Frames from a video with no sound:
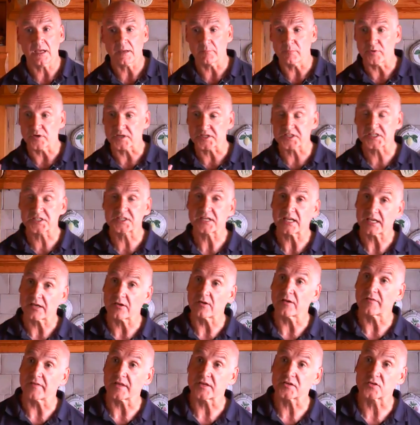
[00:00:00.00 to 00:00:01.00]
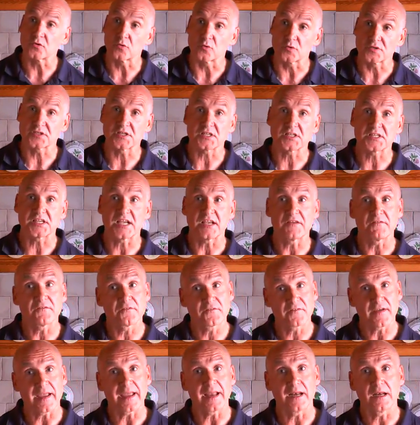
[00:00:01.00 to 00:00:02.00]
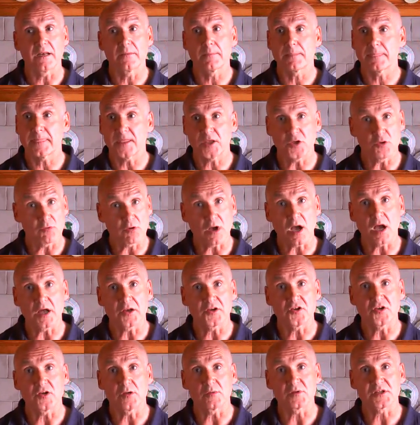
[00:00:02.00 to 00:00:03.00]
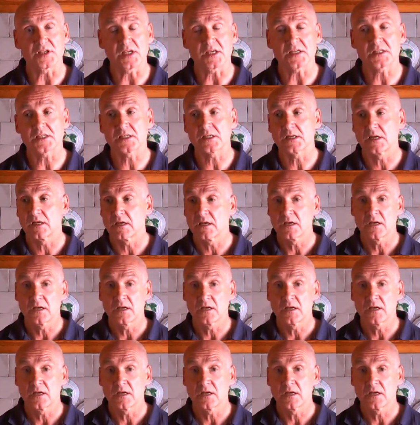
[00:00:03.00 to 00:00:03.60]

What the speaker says: and put a sticker on that toaster saying fail, you can't use this.